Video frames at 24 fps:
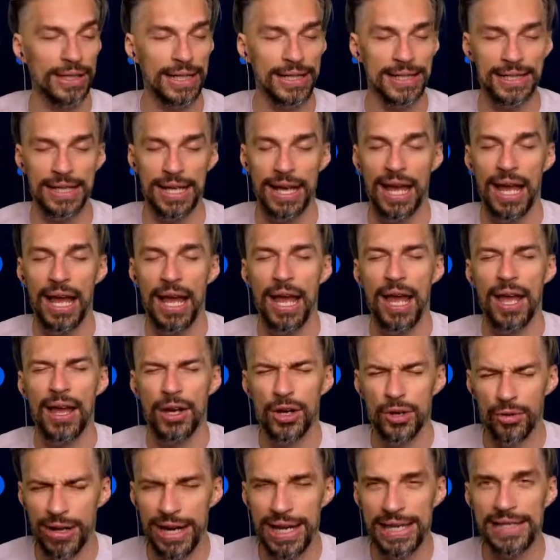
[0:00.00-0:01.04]
That's a
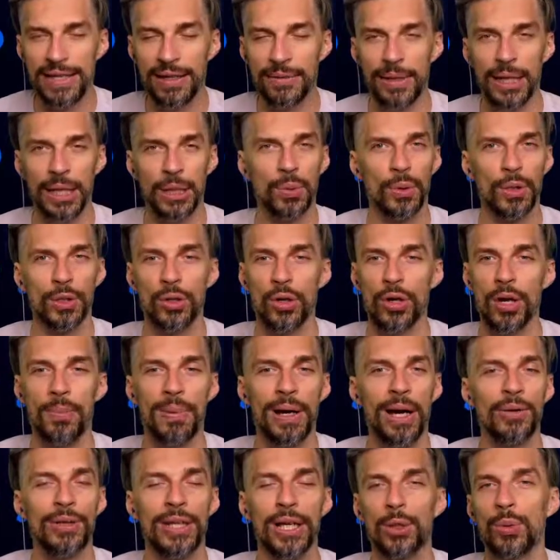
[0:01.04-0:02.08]
crazy event. We'll talk
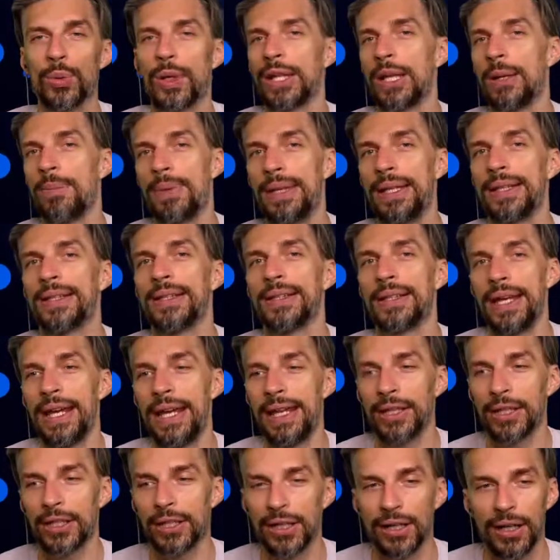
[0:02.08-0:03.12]
about that one a bit
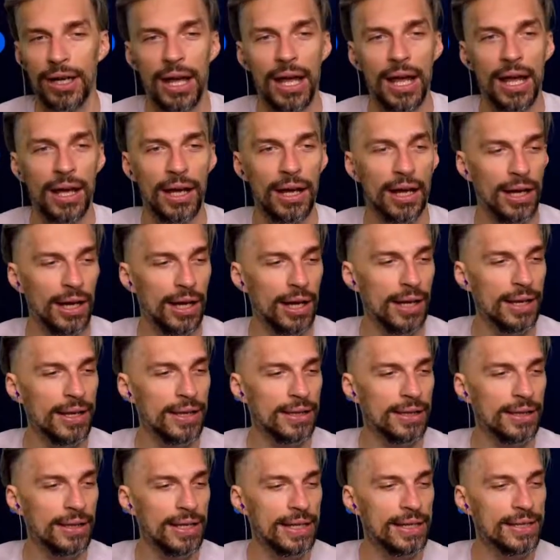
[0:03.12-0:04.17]
later
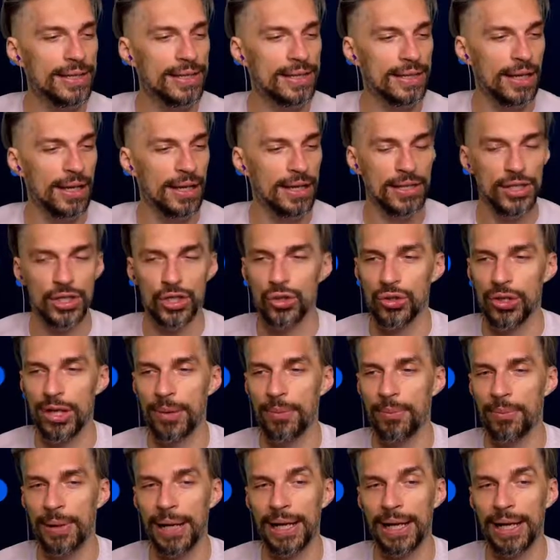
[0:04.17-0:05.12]
in this stream.